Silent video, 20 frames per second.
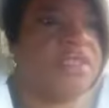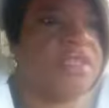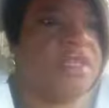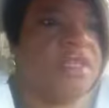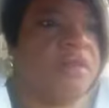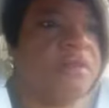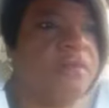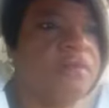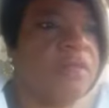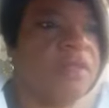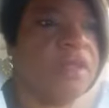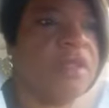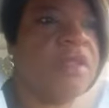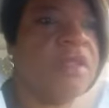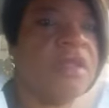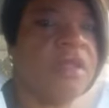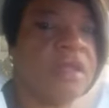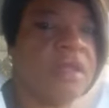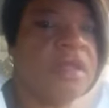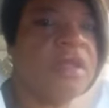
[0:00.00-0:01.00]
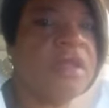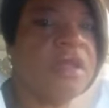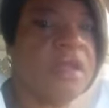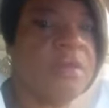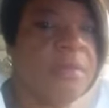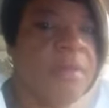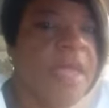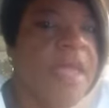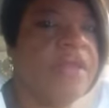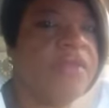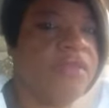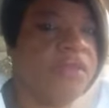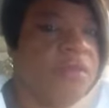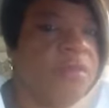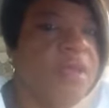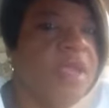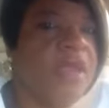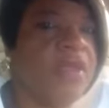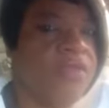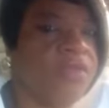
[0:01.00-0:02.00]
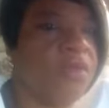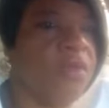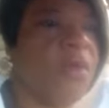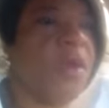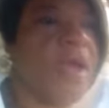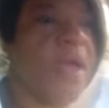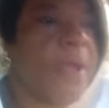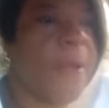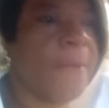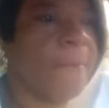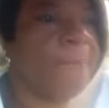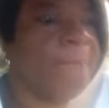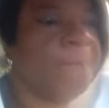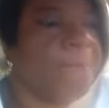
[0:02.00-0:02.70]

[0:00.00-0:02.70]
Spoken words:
See, it'll come back to me after a while.